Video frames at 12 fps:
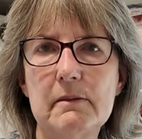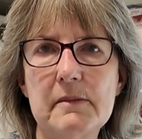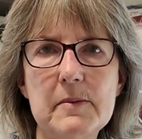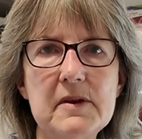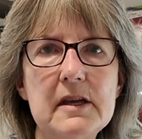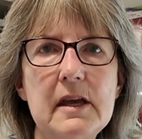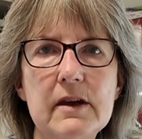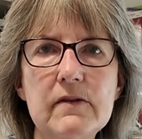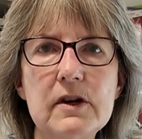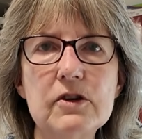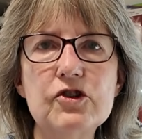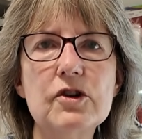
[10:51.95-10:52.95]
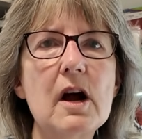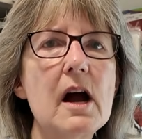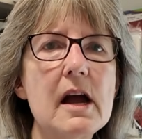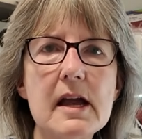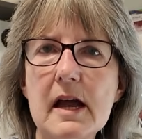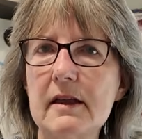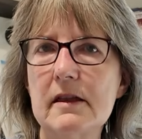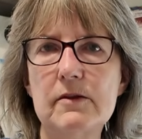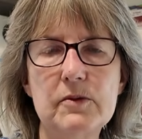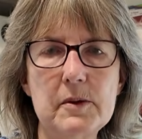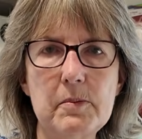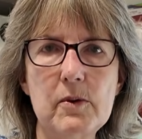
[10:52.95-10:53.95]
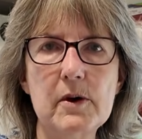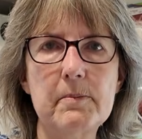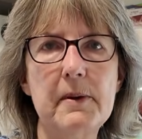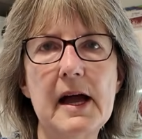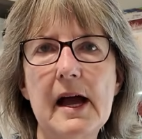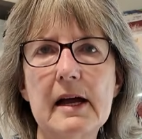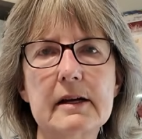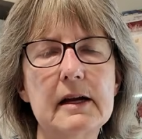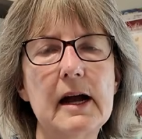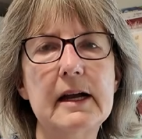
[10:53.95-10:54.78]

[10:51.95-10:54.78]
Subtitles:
maybe give it a try and then report back.